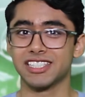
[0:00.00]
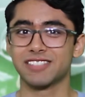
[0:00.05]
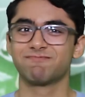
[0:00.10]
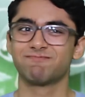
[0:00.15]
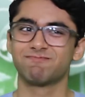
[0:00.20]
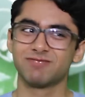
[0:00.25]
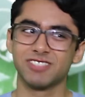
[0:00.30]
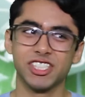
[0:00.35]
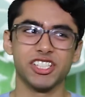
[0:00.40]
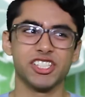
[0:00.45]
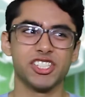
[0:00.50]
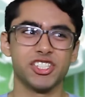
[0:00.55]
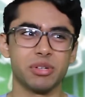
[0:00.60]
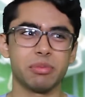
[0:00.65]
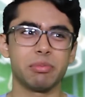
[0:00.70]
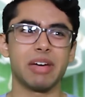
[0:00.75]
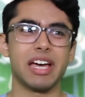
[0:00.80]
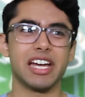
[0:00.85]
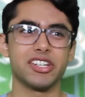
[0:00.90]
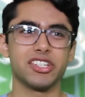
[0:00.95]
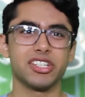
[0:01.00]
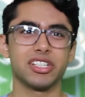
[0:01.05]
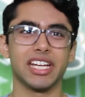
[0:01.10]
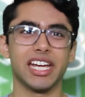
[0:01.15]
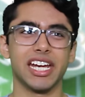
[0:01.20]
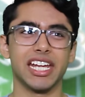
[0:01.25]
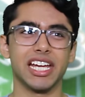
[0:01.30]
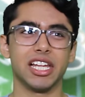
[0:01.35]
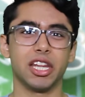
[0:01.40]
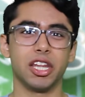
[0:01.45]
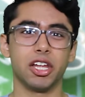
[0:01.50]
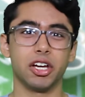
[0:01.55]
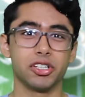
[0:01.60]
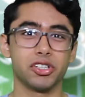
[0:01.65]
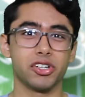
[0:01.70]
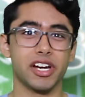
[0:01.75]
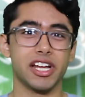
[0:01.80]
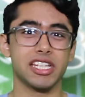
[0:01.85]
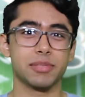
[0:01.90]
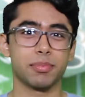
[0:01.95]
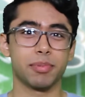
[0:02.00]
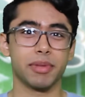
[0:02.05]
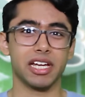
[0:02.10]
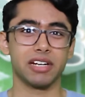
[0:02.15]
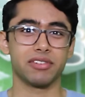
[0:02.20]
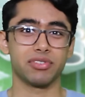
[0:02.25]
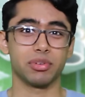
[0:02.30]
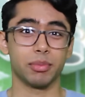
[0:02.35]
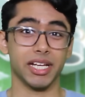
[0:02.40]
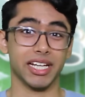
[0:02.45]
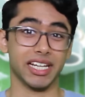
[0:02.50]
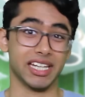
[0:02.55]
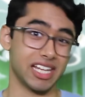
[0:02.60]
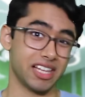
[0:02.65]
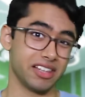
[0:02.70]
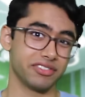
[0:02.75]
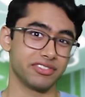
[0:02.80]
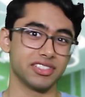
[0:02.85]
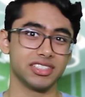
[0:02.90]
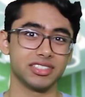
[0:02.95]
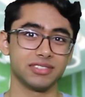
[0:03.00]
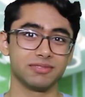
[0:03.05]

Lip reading: could you imagine getting a lung transplant from like an elephant?